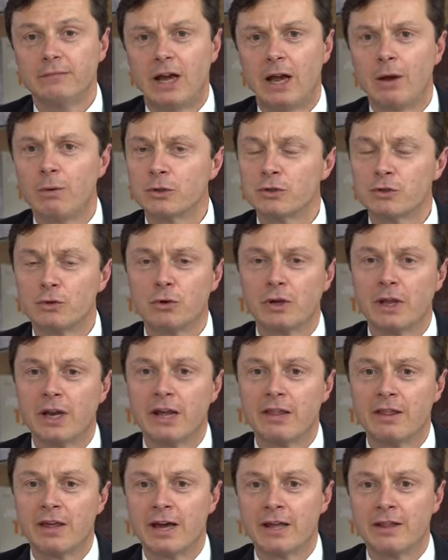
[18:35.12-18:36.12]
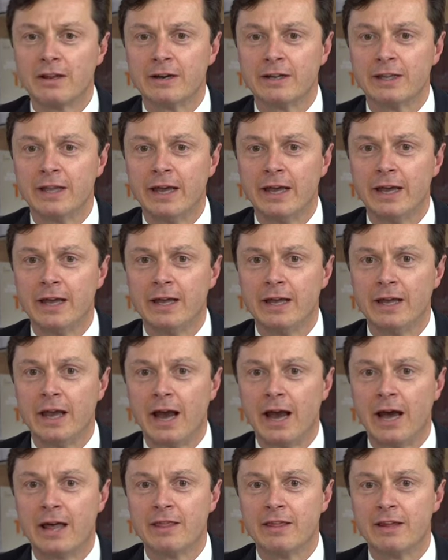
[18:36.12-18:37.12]
I was looking at the other
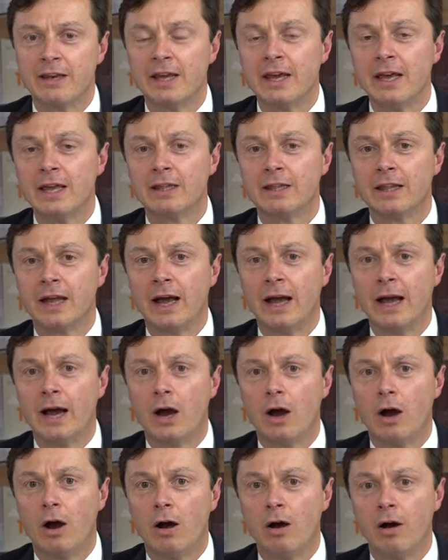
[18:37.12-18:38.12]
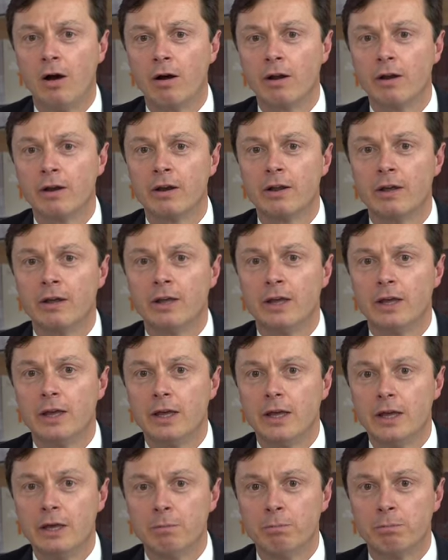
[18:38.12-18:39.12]
day at the data on
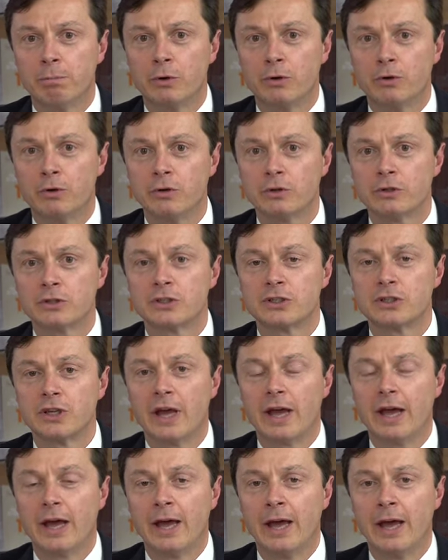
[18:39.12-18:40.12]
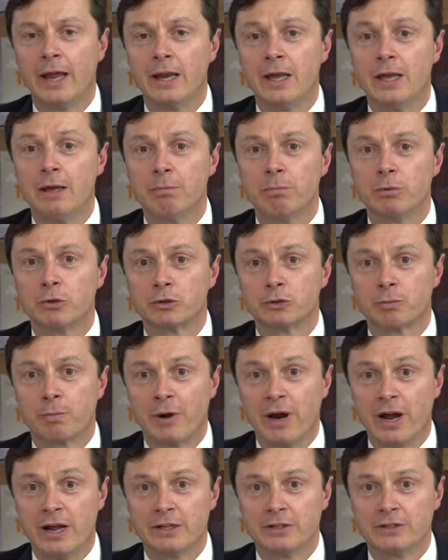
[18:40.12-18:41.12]
imports and imports
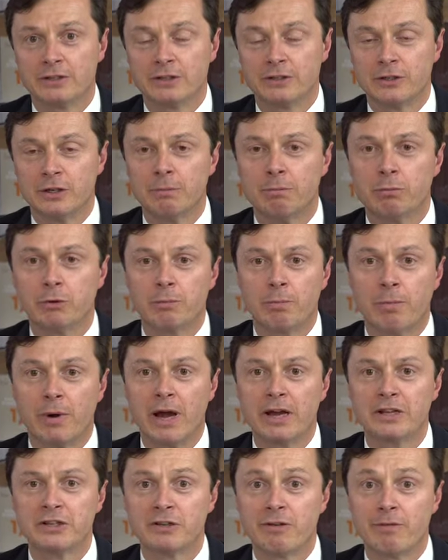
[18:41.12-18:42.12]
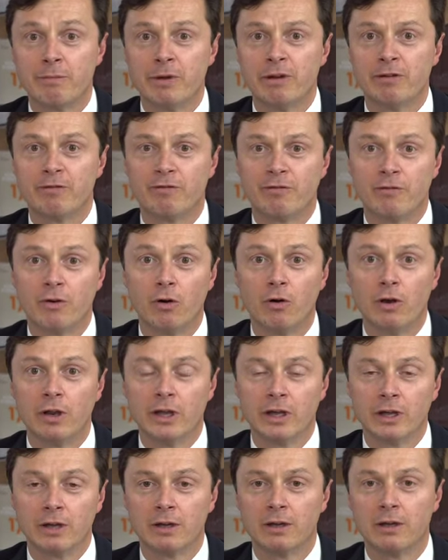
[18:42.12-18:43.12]
prices. Import prices have been
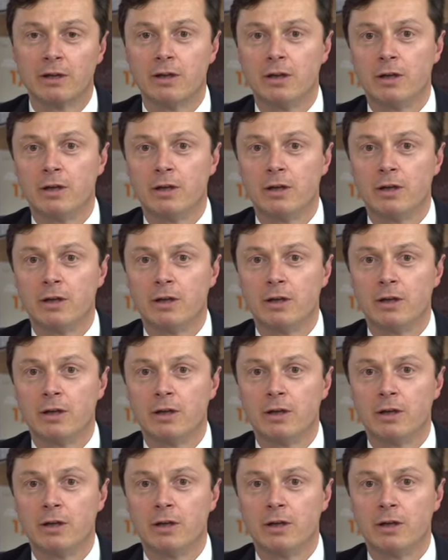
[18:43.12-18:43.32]
falling